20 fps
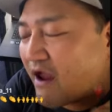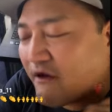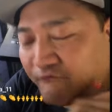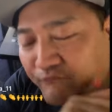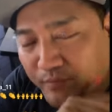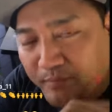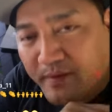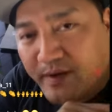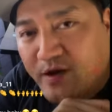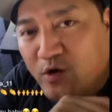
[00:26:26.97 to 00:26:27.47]

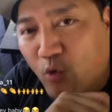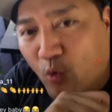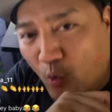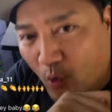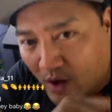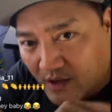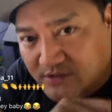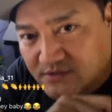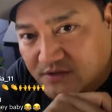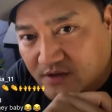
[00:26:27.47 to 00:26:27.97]
everybody
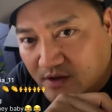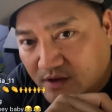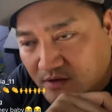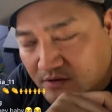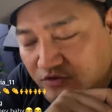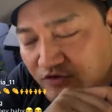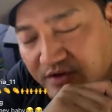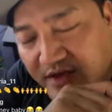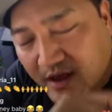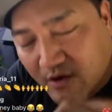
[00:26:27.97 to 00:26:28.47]
wants
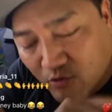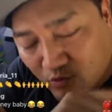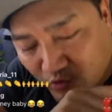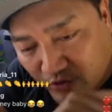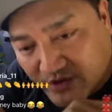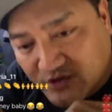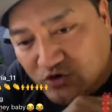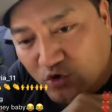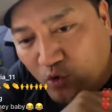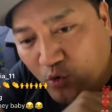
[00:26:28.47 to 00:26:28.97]
to
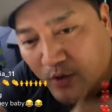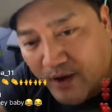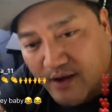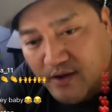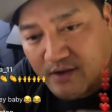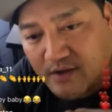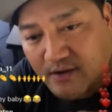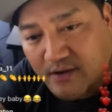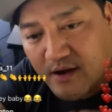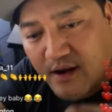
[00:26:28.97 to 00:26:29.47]
get rich
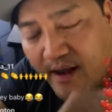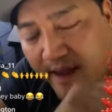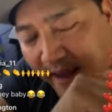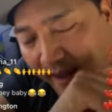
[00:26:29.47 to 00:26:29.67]
quick.